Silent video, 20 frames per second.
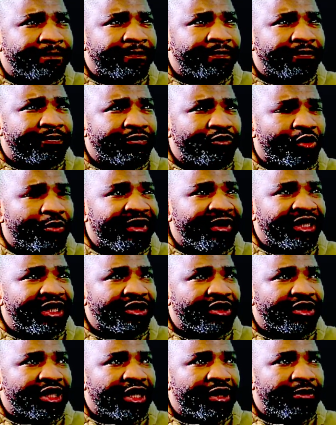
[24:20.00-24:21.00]

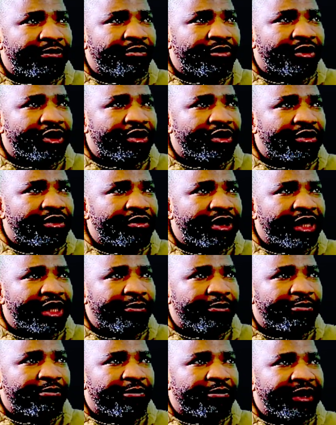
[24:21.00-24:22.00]
momentum and
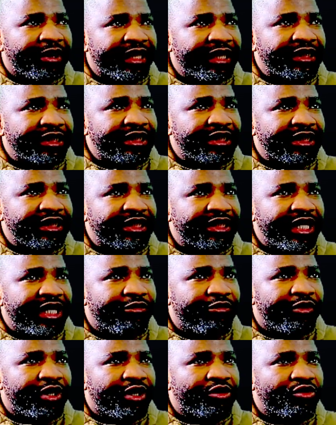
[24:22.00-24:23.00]
break this
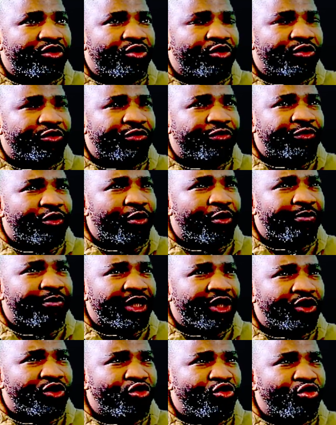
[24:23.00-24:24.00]
level to form the
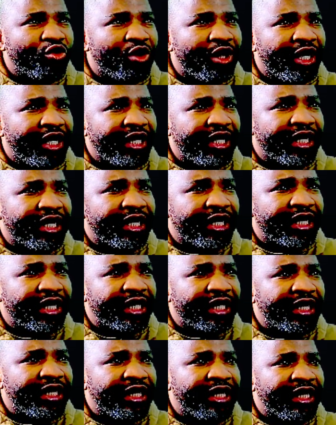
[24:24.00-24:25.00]
new higher high.
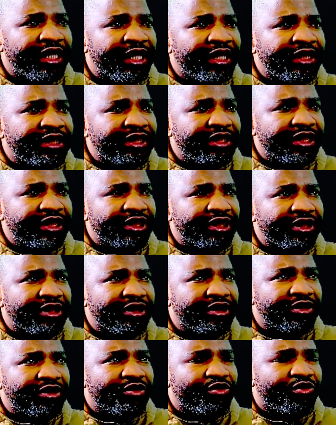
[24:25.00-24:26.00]
This
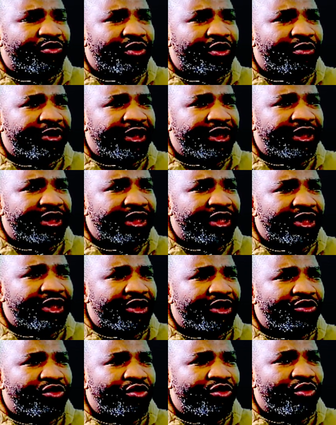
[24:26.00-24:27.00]
will be the
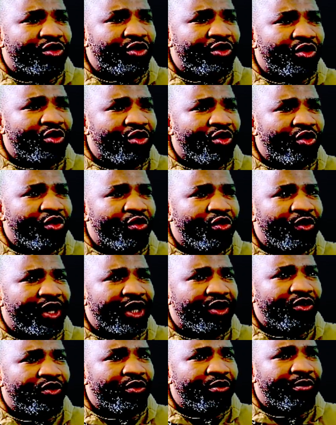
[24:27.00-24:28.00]
new lower
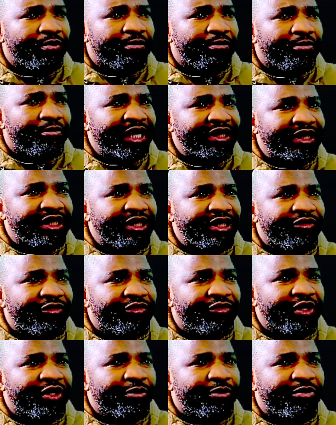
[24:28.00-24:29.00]
low. But if the
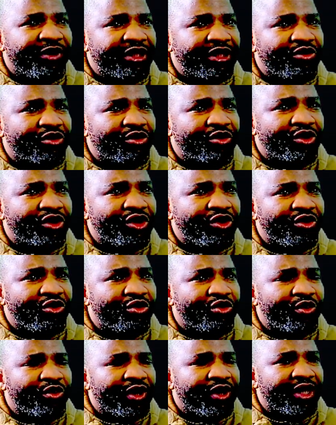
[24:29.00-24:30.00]
price continue
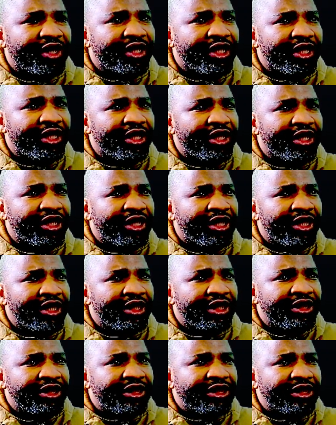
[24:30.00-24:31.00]
with the
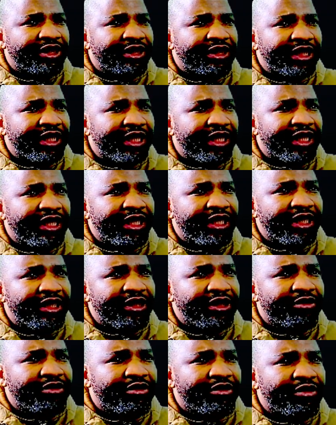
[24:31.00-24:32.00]

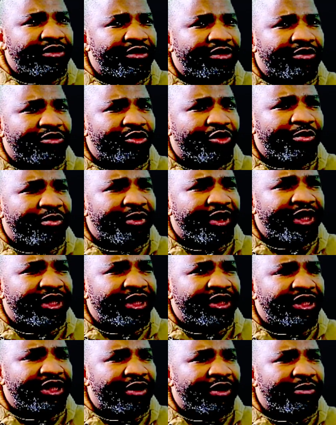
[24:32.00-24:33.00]
sailing
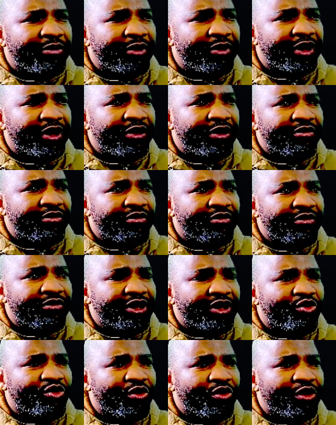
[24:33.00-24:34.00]
momentum, and this
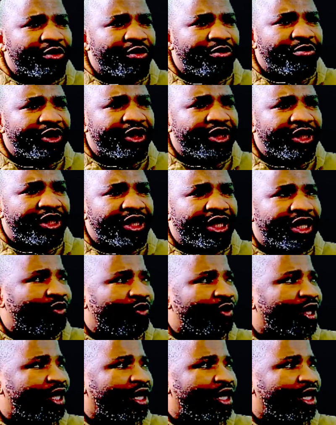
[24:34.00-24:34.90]
will be our